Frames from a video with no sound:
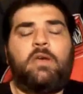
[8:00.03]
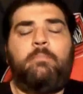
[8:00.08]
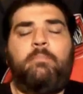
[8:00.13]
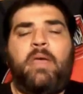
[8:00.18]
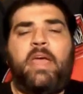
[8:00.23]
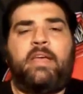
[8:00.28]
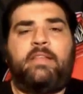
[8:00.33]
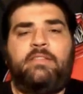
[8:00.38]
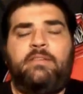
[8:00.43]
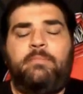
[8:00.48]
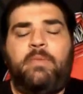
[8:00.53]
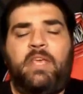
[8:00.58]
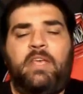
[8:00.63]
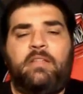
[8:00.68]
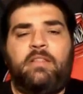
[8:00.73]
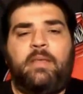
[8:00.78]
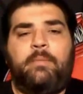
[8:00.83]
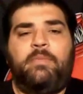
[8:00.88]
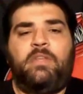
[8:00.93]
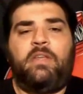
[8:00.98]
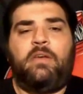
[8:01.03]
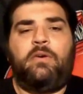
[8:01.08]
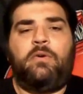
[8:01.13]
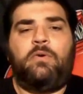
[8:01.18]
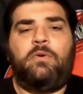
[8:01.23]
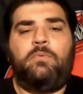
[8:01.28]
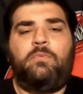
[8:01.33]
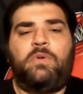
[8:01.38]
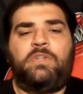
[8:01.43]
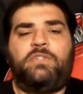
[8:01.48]
come back to me and let me
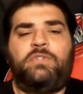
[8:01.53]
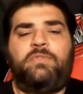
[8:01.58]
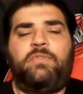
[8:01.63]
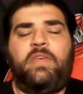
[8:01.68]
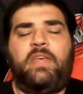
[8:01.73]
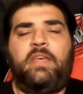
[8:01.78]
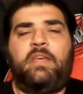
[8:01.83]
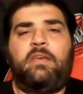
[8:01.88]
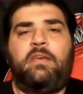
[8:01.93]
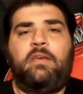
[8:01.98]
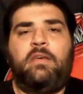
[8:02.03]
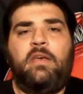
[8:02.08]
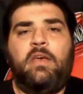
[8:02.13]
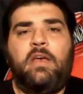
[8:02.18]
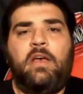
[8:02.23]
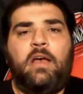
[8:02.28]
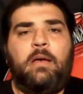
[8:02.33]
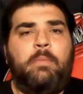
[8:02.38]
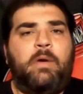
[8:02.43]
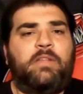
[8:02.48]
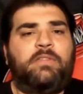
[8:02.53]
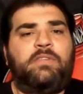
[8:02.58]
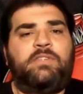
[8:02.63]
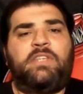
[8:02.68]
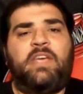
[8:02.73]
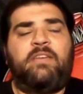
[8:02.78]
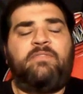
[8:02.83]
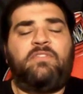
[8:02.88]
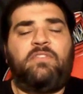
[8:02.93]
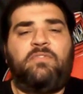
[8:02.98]
know what you think about
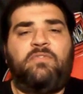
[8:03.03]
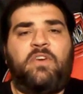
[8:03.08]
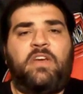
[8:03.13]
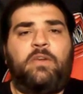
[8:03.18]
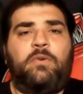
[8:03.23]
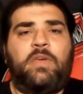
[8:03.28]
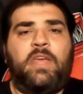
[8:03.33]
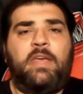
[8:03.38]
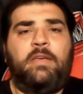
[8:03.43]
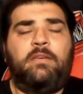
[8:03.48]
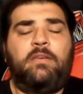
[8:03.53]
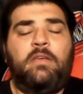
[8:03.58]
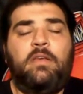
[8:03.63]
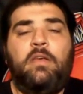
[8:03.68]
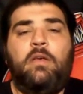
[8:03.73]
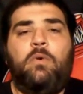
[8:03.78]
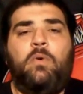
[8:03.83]
this after the fight, okay?